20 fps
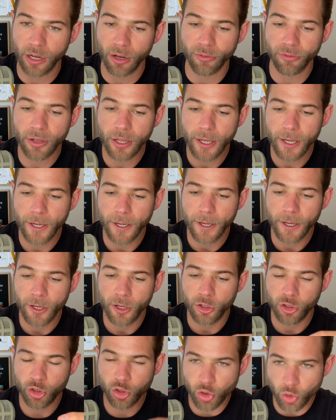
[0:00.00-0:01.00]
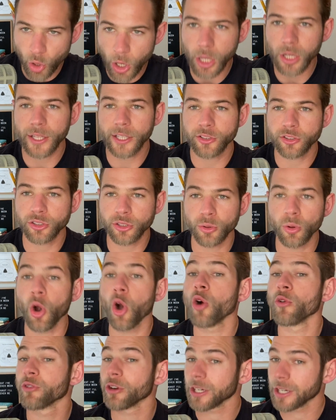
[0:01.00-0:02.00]
struggling to
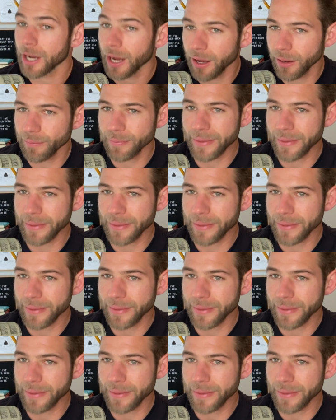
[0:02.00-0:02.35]
overcome that,